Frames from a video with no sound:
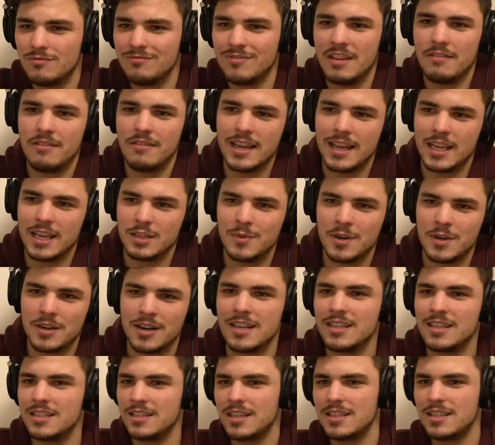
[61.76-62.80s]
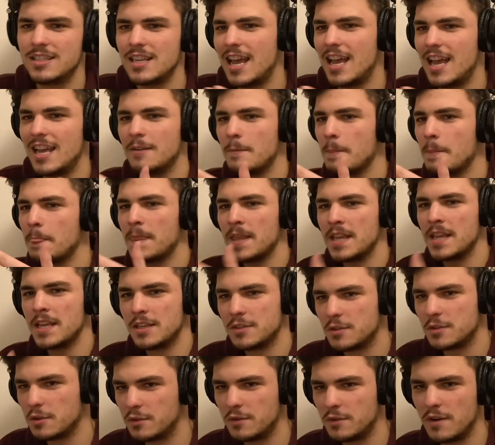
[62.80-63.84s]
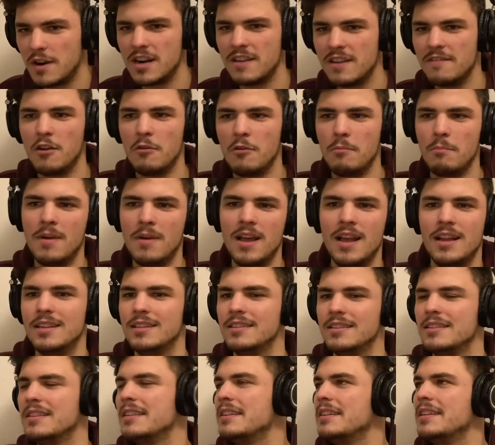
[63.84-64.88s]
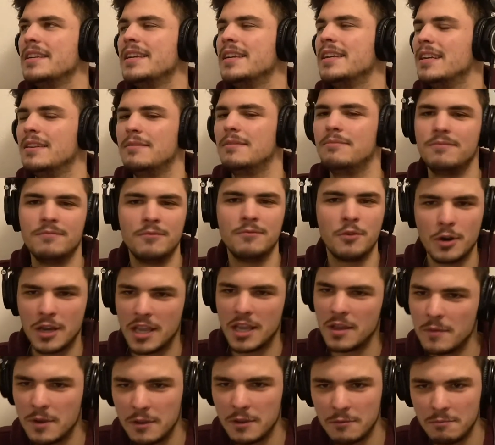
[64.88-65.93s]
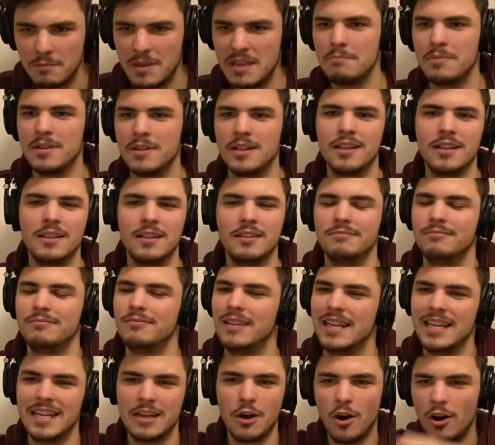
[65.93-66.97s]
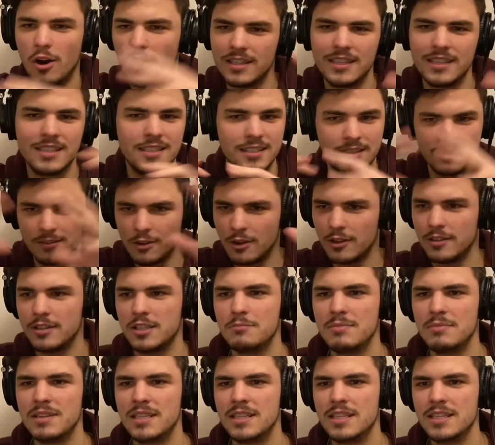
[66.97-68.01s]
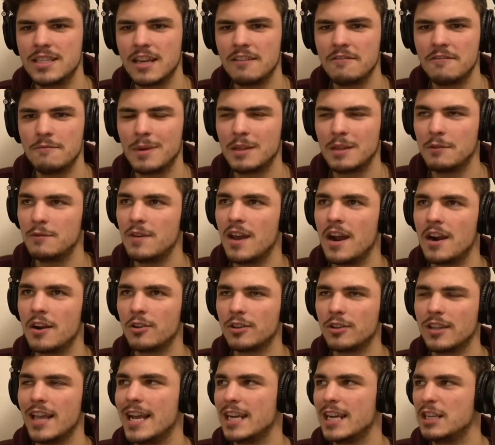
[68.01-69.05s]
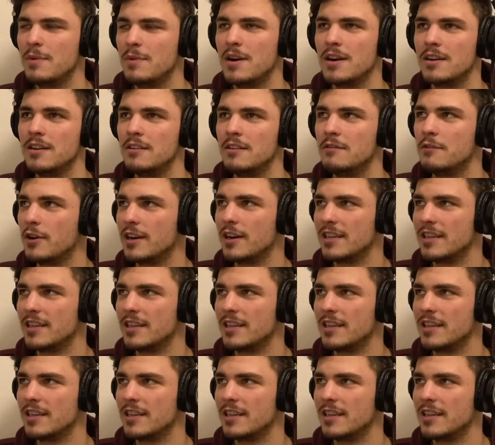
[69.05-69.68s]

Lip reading: we have like expertise in design, software development, working with people, like all this business stuff, but we are not expert in, for